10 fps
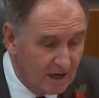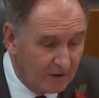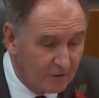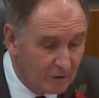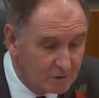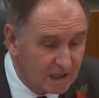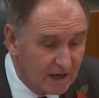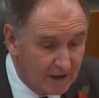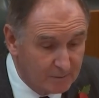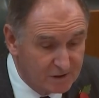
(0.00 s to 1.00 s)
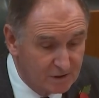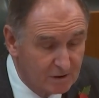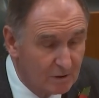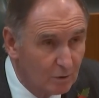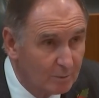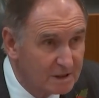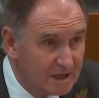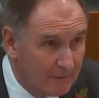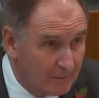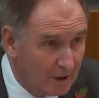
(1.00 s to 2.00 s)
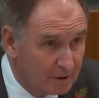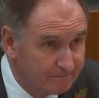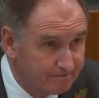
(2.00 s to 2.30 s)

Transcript: and those claims will be time-barred.